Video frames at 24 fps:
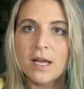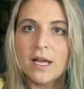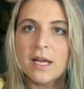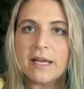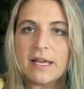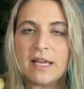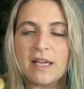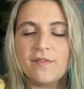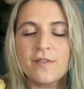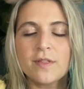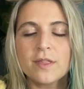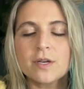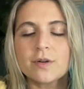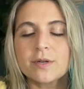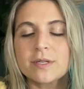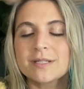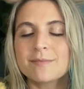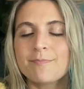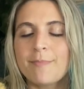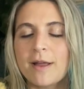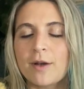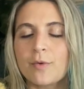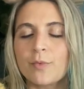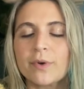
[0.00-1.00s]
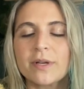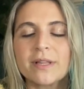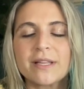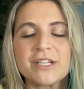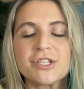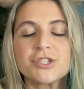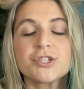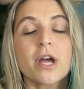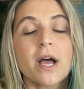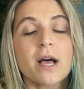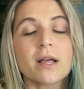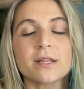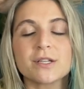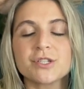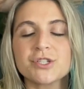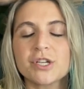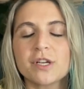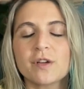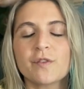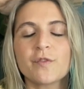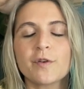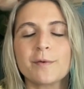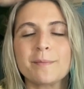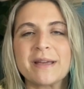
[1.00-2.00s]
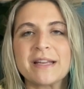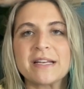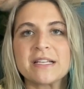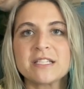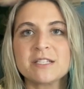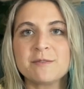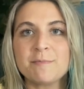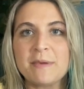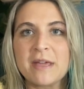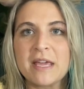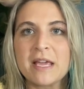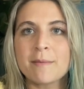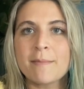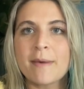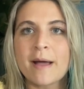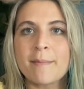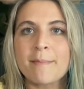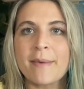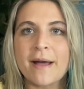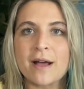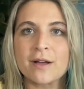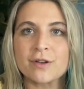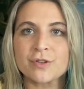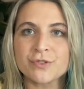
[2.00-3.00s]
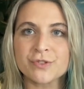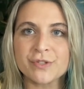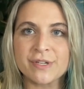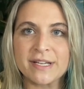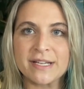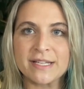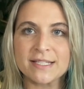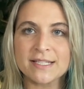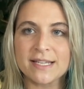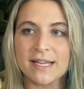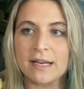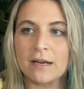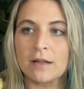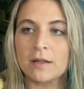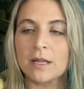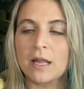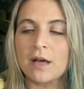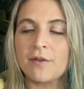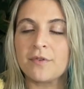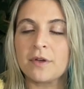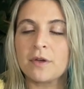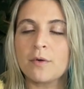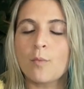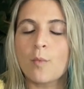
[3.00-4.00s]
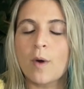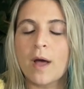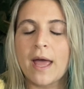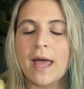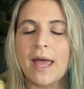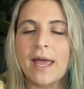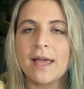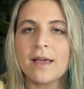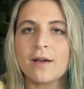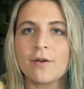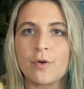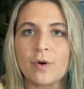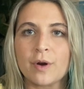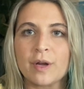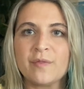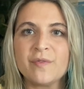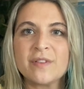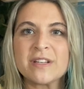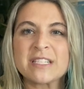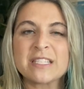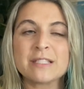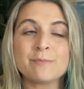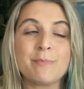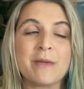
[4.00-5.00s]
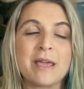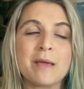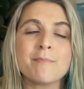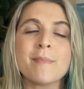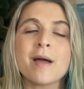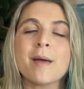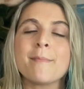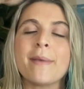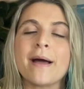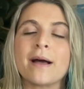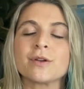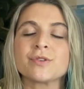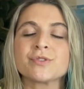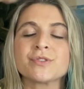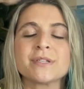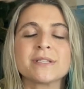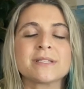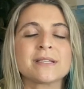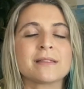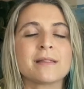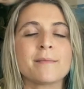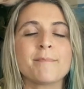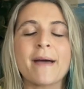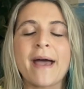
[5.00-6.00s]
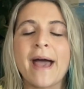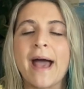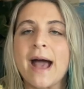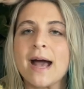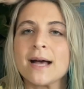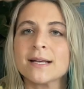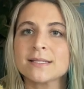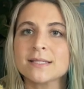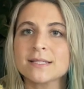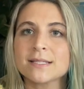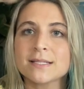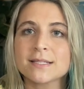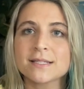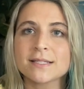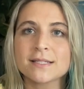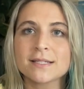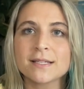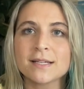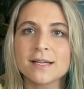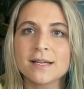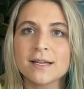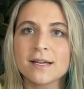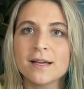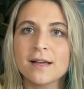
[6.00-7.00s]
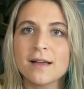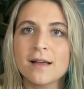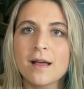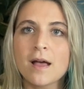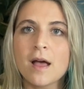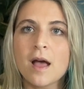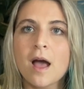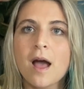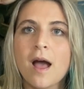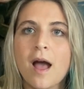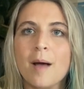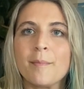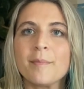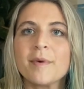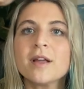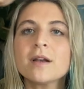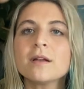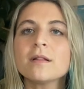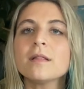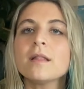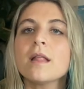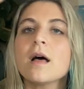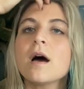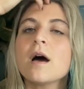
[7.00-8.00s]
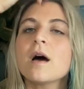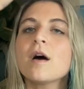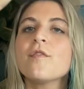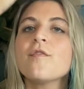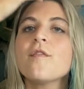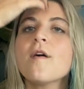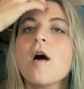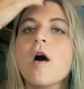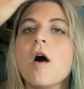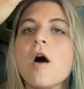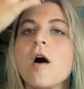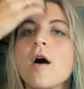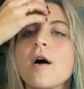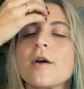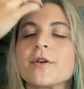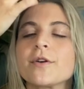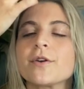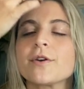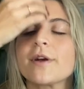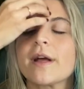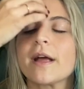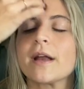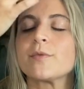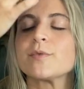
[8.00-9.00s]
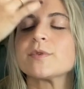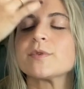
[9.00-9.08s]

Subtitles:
Even though it's been really challenging for me to speak my boundaries in a loving way, or even speak my boundaries in the past, I'm gonna love, honor, and